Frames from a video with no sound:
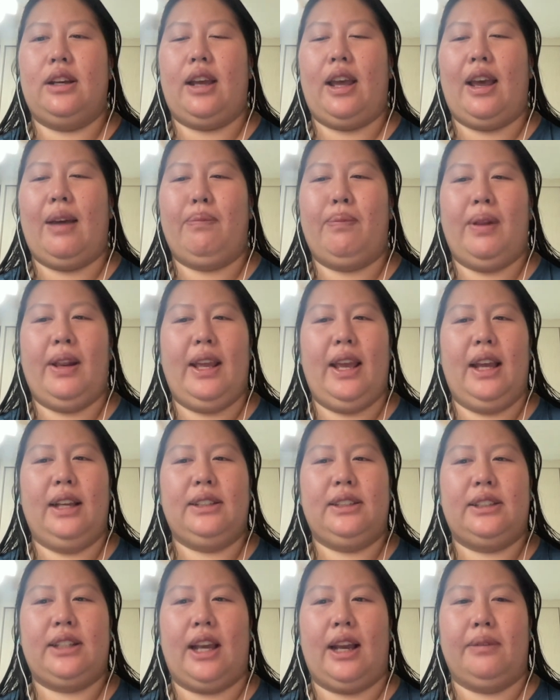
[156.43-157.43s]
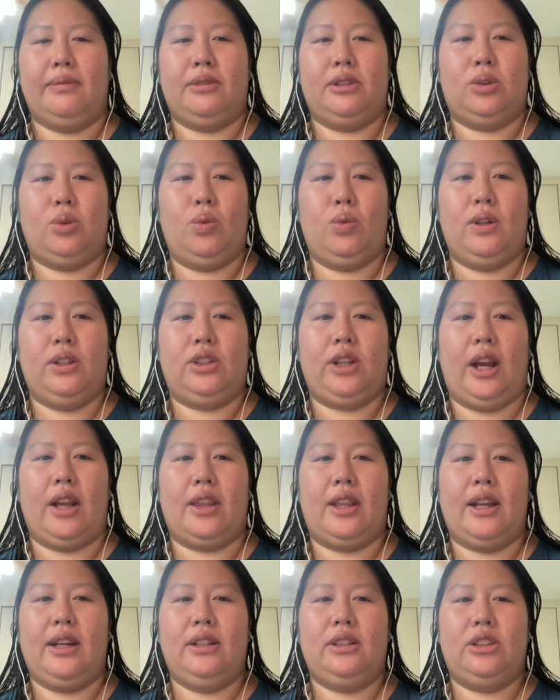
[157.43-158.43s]
happily accepts
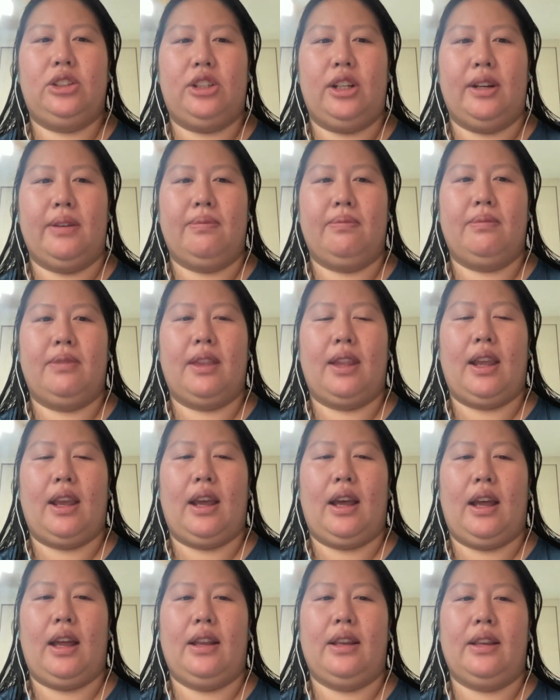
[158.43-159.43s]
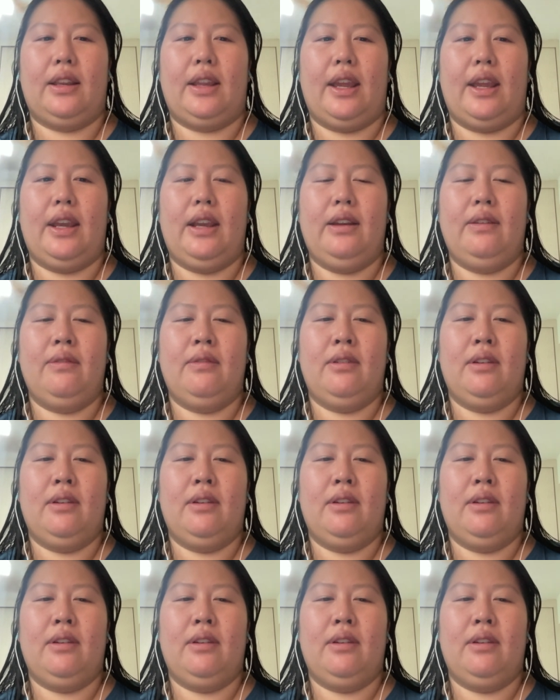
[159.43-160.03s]
rejecting Chip and they